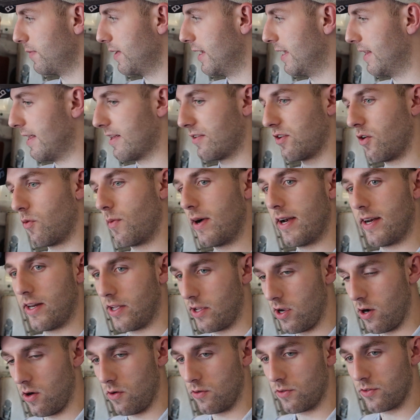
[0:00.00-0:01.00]
And that's all ready to
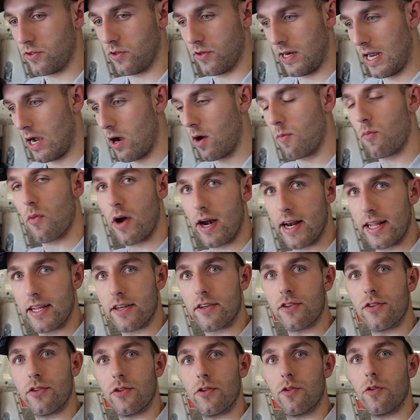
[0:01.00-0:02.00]
go. So now I'm ready
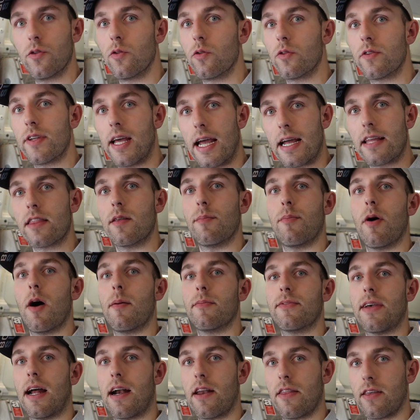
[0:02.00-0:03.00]
to take the
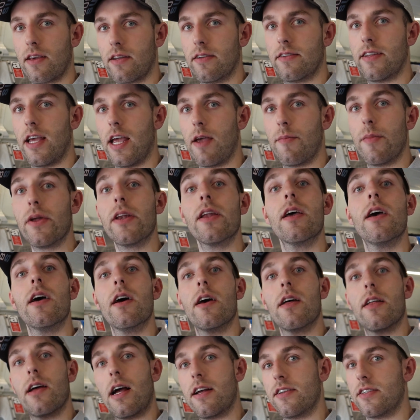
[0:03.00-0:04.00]
pumps out of the containment.
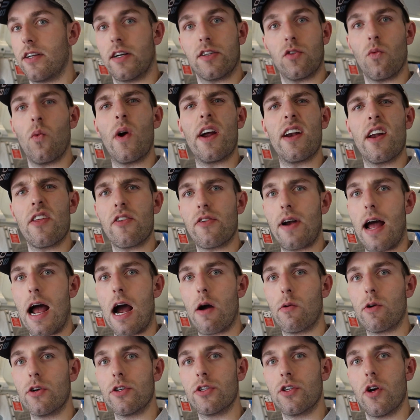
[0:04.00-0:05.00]
I still have to wait another
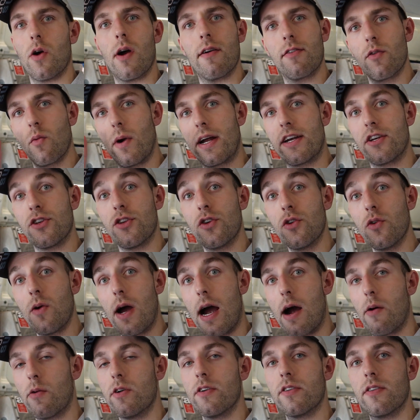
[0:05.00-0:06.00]
hour or so. I have to wait 2
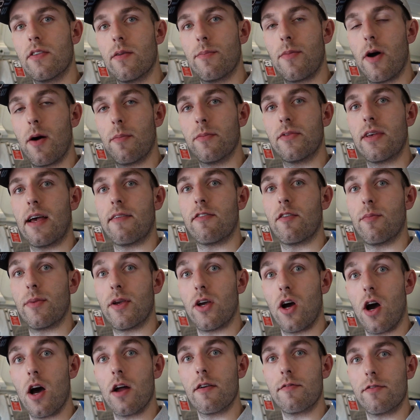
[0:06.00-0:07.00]
hours. The pumps have to
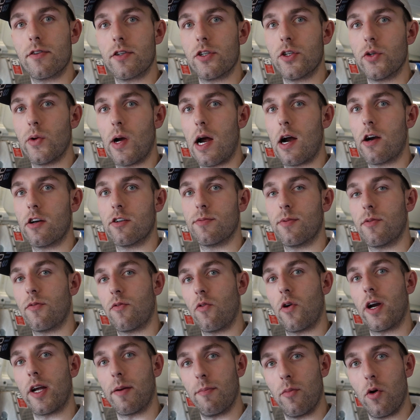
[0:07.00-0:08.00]
be on for 2 hours
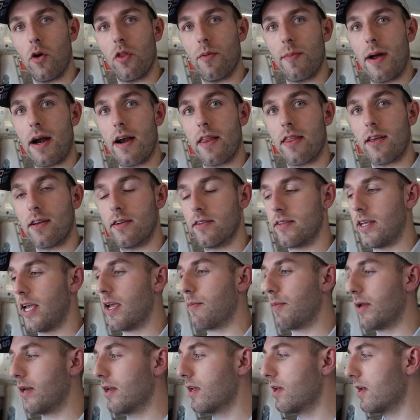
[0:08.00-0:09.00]
before I can pull them out of the
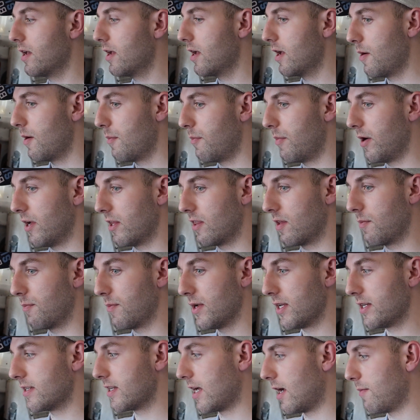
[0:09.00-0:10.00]
containment. But in the
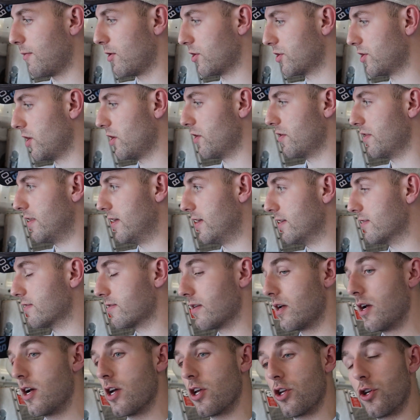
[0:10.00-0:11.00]
meantime, I'll show you
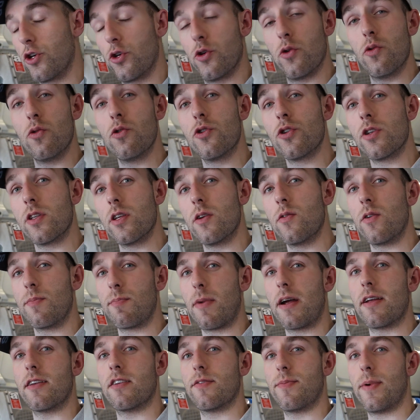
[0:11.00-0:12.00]
this. Usually in
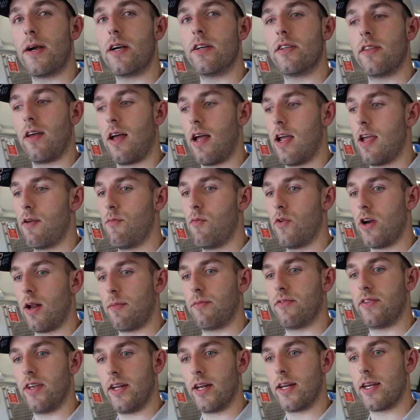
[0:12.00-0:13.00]
my spare time when
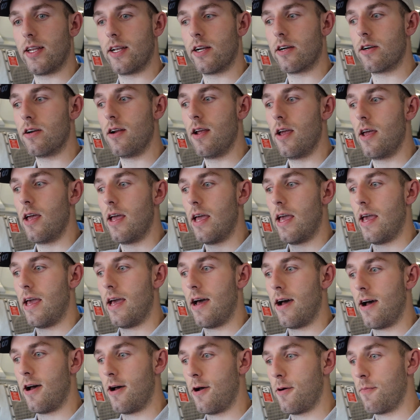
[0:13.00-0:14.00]
I'm sitting here,
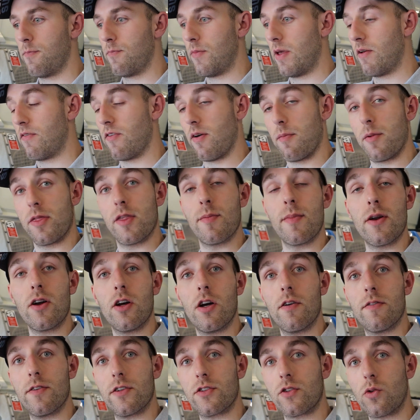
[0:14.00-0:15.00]
if I'm in the
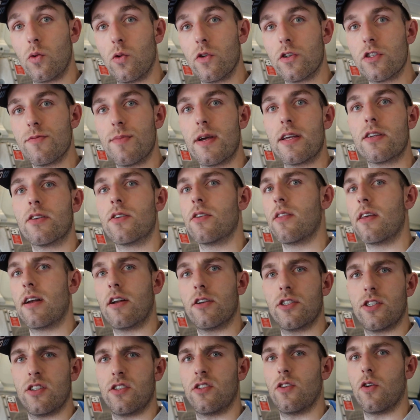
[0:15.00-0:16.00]
middle of a school semester, then
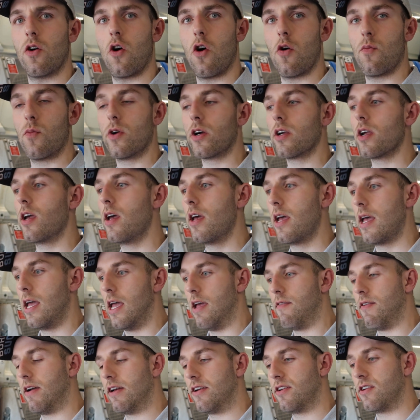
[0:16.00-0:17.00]
I'll just do homework.
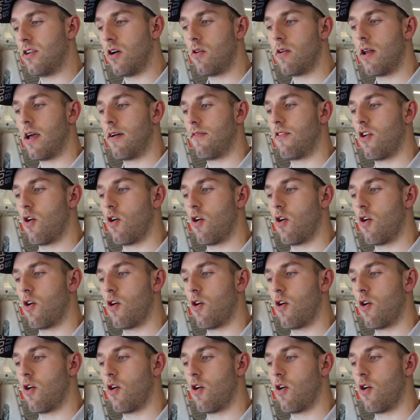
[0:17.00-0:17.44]
If I don't have